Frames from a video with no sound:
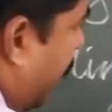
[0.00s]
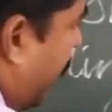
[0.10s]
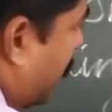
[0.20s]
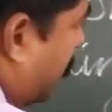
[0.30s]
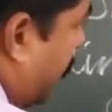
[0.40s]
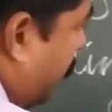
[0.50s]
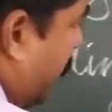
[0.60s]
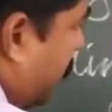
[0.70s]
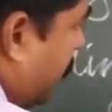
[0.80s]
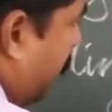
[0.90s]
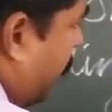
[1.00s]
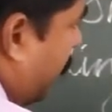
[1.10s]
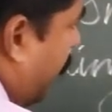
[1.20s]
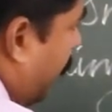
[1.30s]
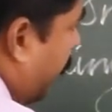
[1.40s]
Expectation
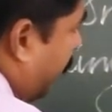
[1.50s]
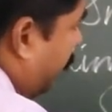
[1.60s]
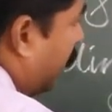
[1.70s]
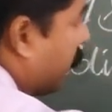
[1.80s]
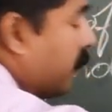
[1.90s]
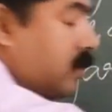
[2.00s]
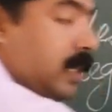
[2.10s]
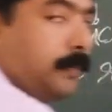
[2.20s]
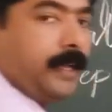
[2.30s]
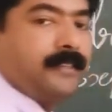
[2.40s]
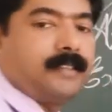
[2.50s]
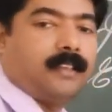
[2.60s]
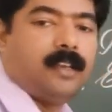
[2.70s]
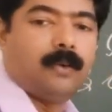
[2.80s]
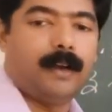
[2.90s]
regarding future price.
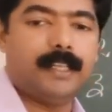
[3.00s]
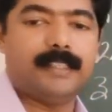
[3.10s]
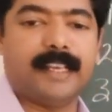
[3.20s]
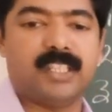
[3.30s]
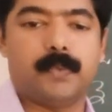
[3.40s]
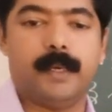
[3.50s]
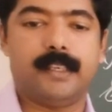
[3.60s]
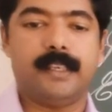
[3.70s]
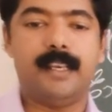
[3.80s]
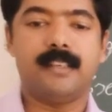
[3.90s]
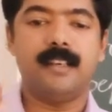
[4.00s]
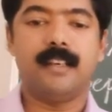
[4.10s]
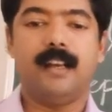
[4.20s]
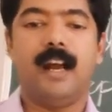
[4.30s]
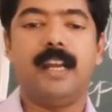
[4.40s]
What is expectation
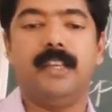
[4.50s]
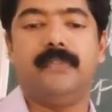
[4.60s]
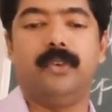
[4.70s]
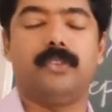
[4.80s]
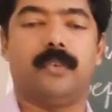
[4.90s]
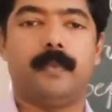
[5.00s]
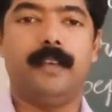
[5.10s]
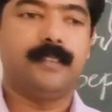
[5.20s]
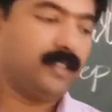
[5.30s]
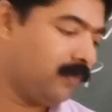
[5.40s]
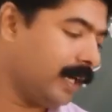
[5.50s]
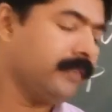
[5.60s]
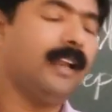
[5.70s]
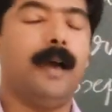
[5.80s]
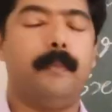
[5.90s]
regarding future prices? What
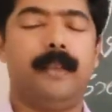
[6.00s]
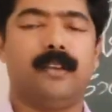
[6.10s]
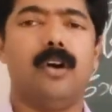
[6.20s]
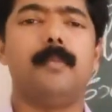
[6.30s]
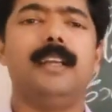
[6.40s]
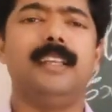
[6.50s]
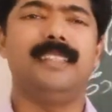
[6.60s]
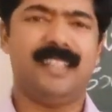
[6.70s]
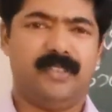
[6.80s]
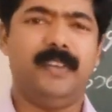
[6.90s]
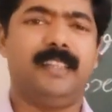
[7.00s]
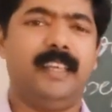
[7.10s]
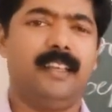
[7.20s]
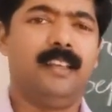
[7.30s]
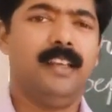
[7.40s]
will happen? Commonly just we
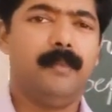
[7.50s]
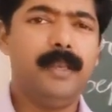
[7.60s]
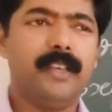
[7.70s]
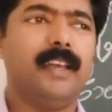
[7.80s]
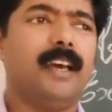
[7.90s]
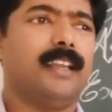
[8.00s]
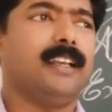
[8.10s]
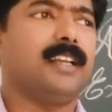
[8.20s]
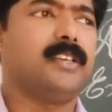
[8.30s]
think, being we are a